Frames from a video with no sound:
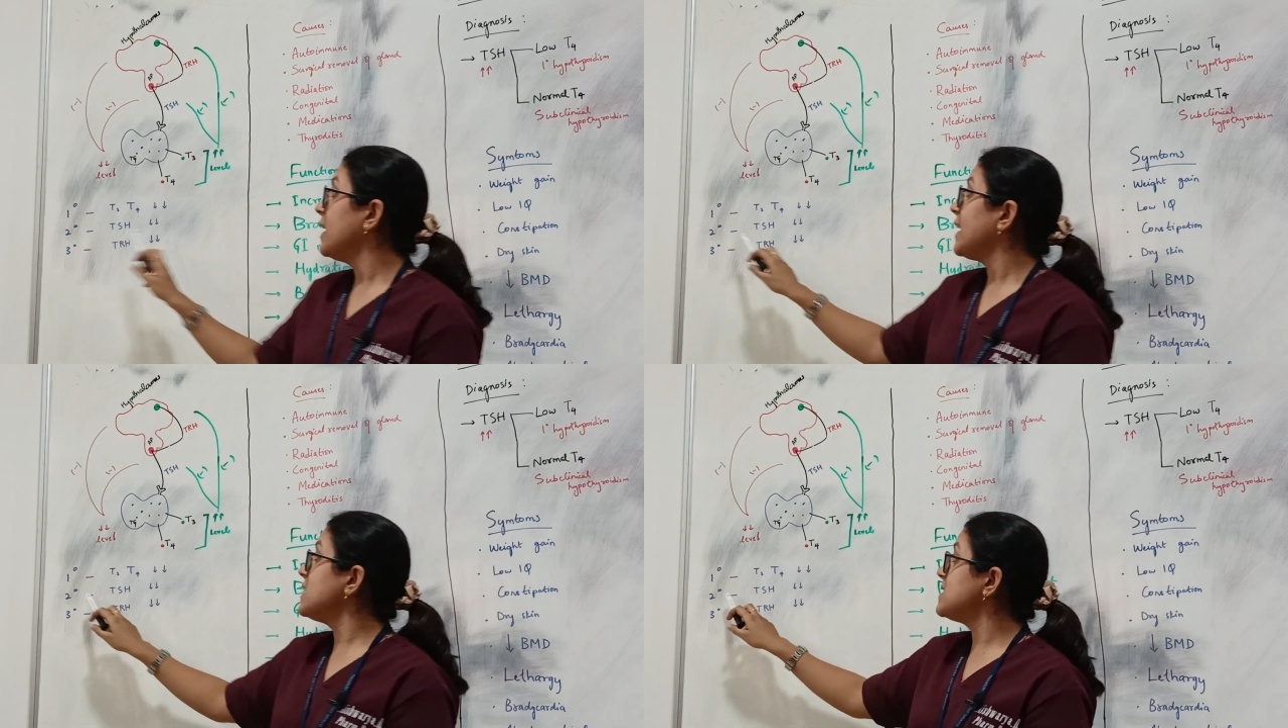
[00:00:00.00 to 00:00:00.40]

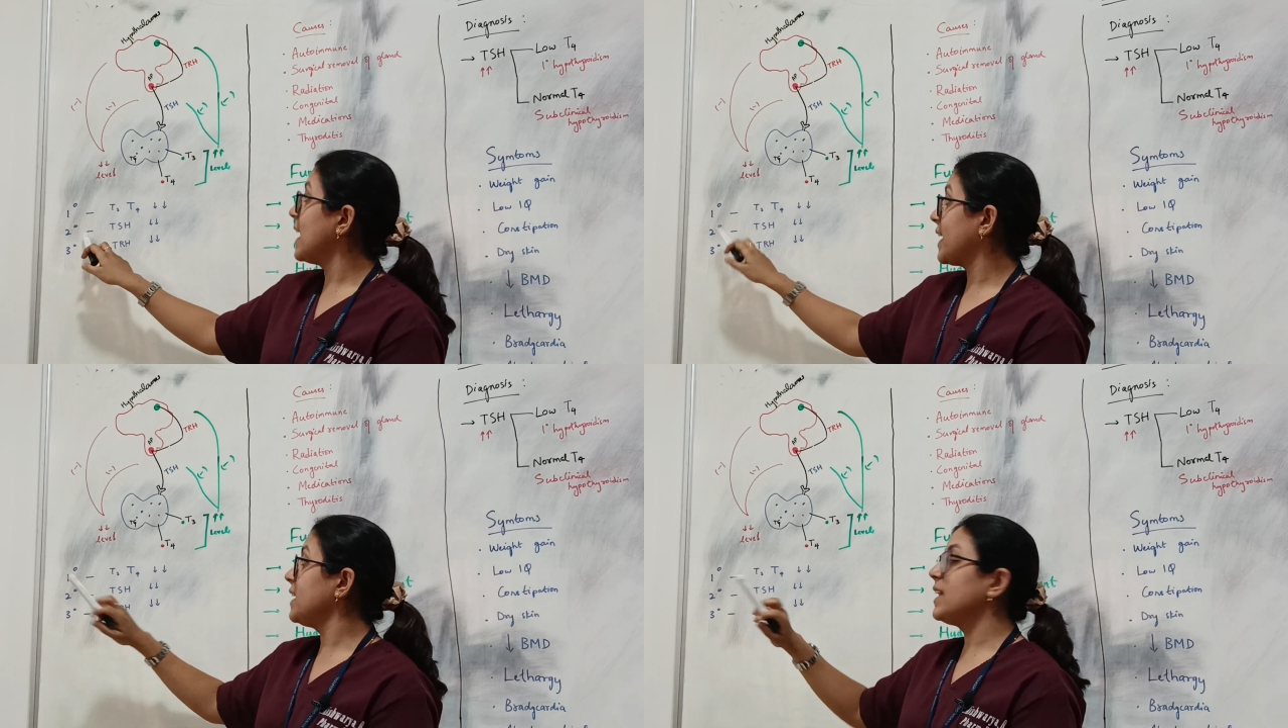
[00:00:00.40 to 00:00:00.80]
In
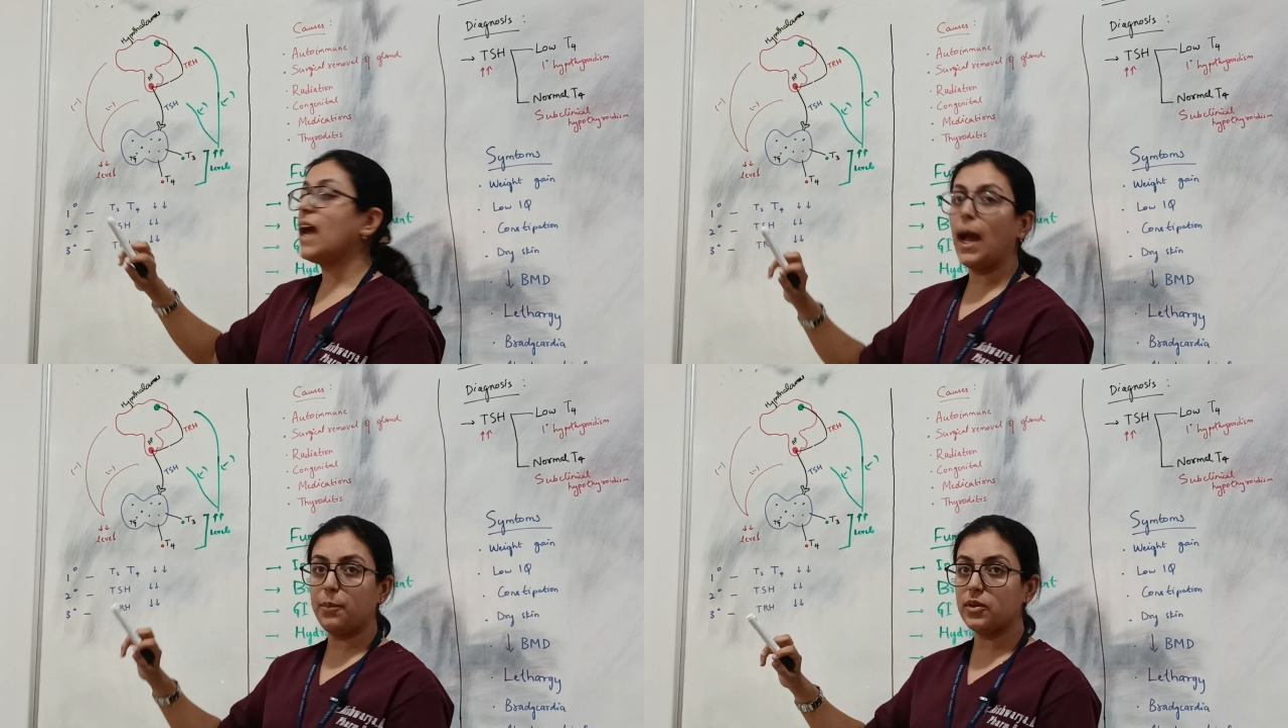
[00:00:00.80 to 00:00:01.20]
secondary
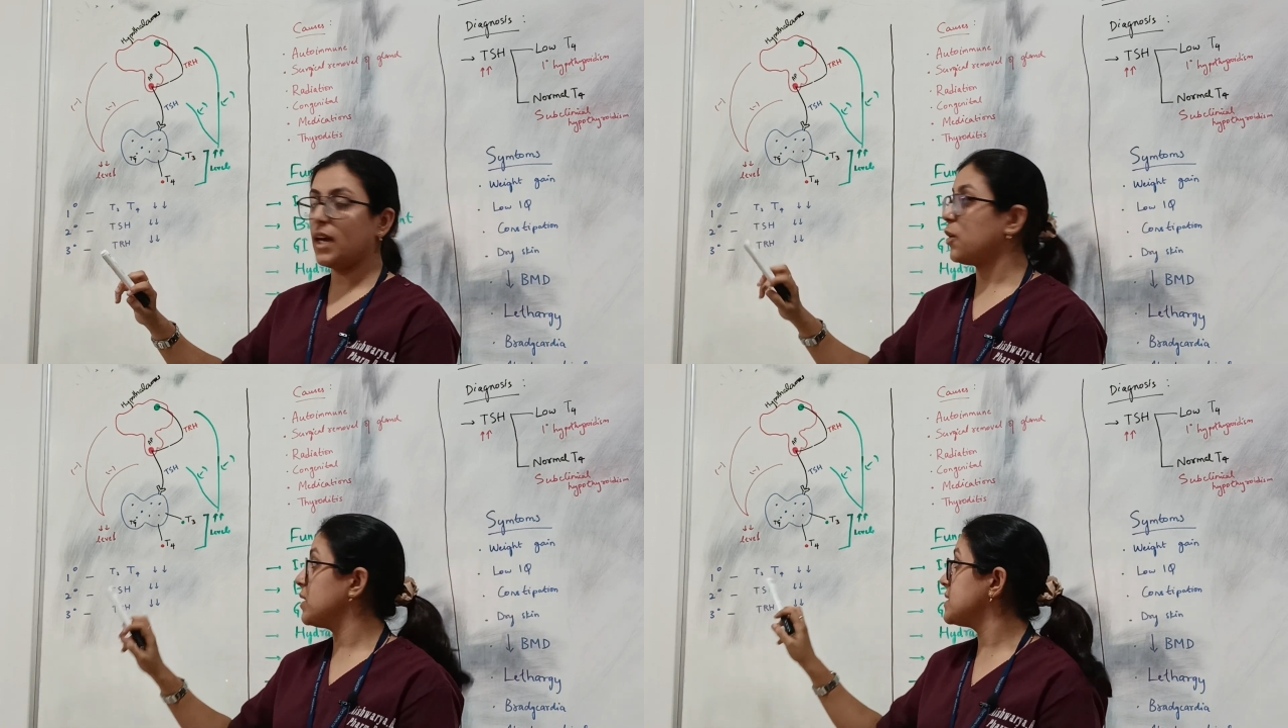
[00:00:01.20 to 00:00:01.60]

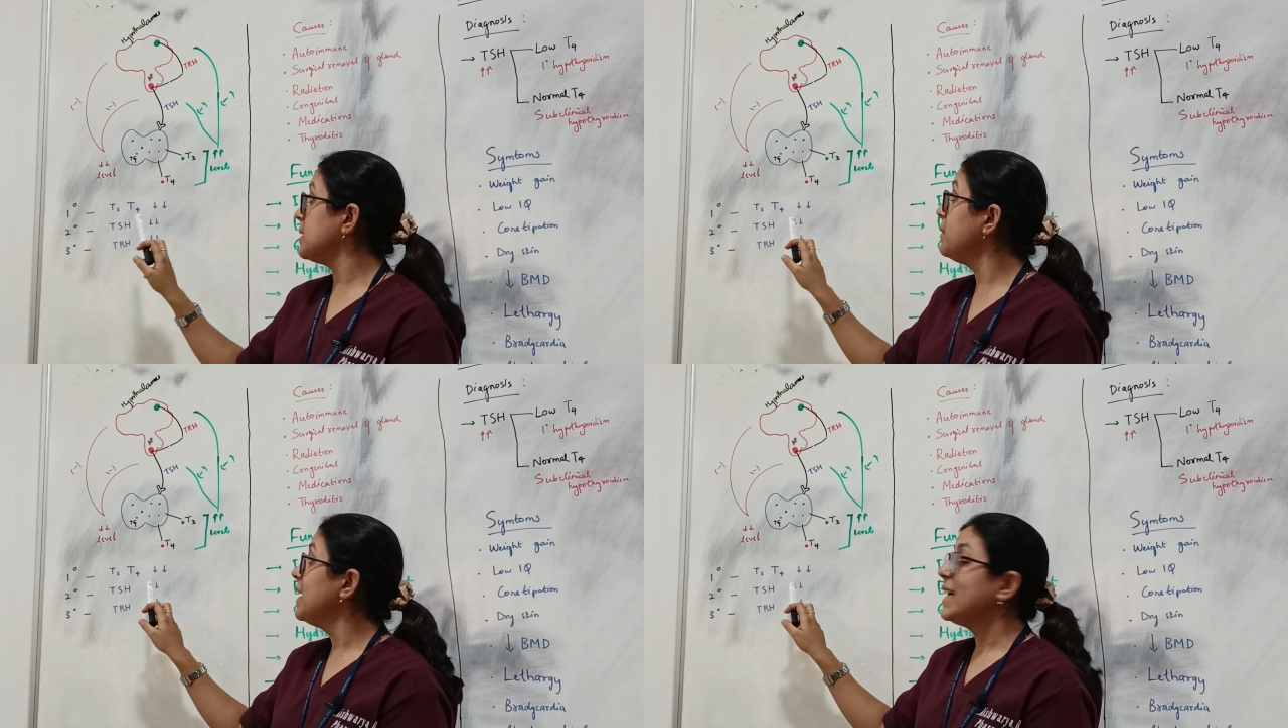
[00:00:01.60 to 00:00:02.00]

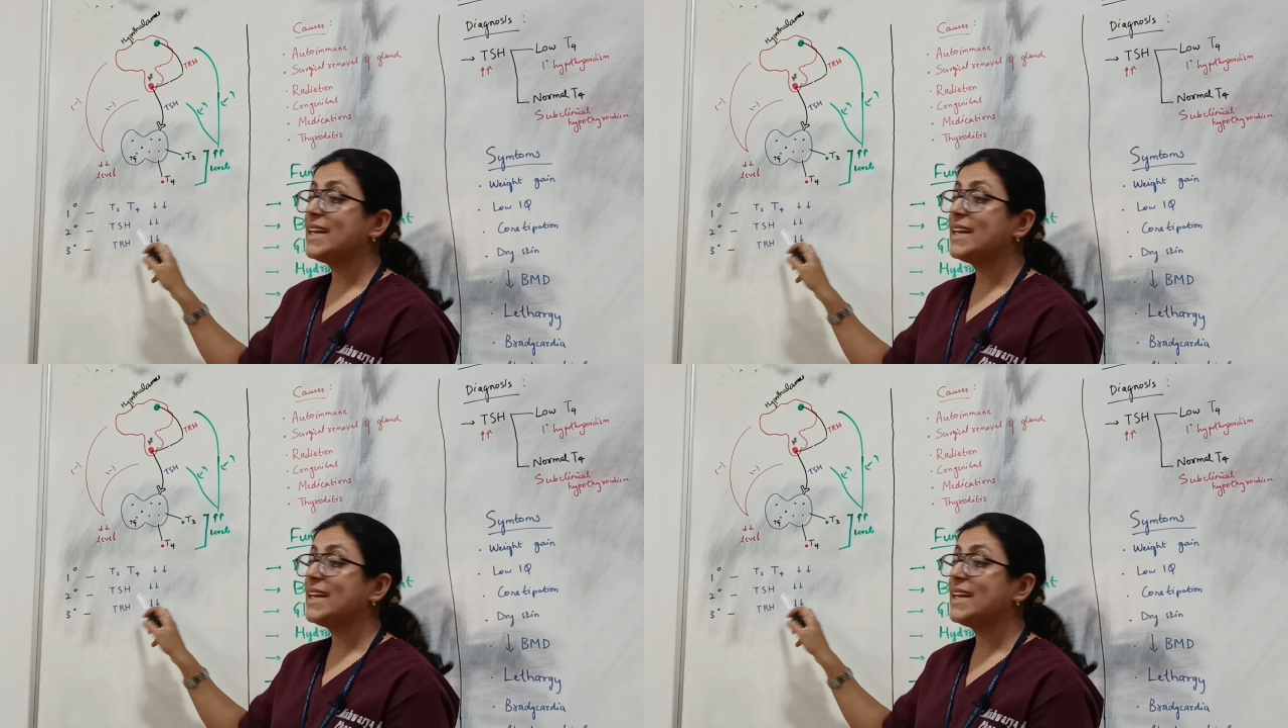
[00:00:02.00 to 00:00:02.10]
hypothyroidism,